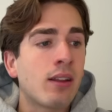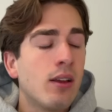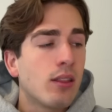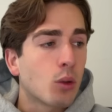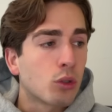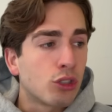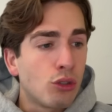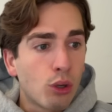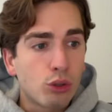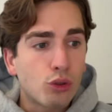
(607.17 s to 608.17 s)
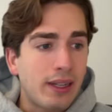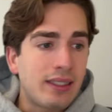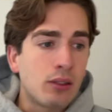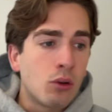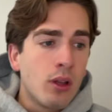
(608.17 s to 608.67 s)
there was no trade
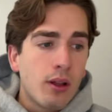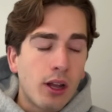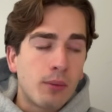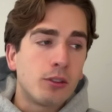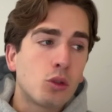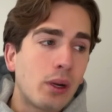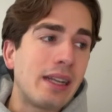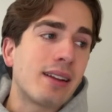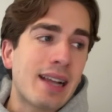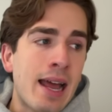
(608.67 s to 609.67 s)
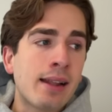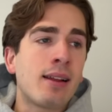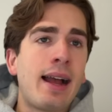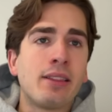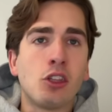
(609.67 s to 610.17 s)
deal between
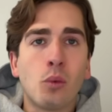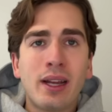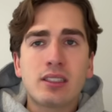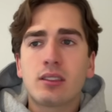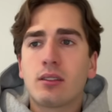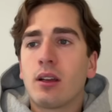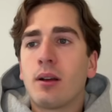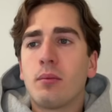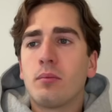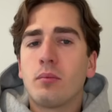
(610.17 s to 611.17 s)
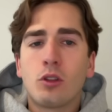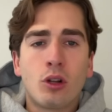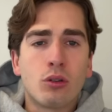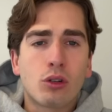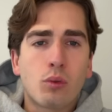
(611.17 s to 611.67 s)
Canada and US.
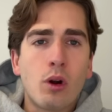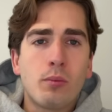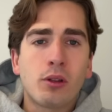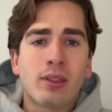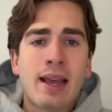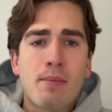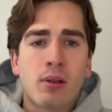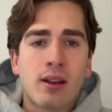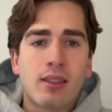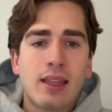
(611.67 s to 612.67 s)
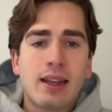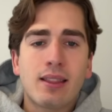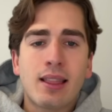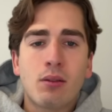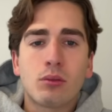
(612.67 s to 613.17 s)
Don't quote me on that, but I
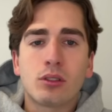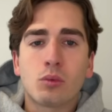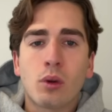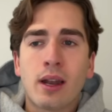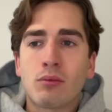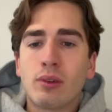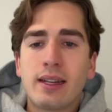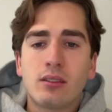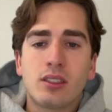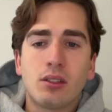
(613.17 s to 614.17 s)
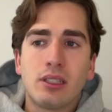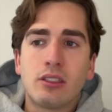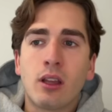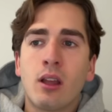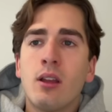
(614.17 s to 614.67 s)
think that was what I read. Still need
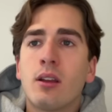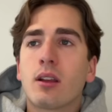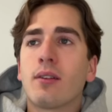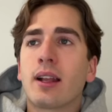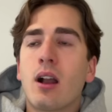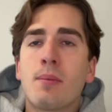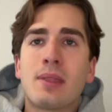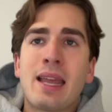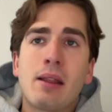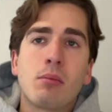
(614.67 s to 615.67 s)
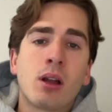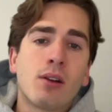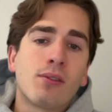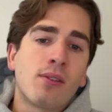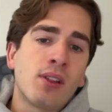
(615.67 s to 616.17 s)
to kind of like update my
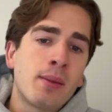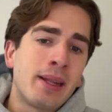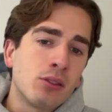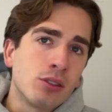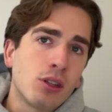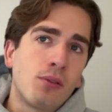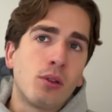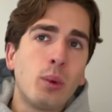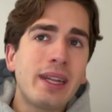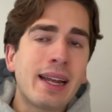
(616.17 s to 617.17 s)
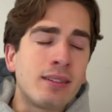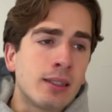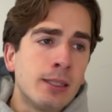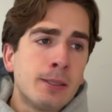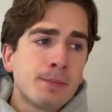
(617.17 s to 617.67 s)
overall fundamentals over the weekend.
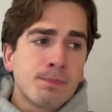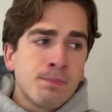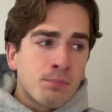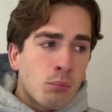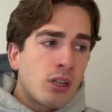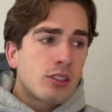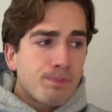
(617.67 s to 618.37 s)
But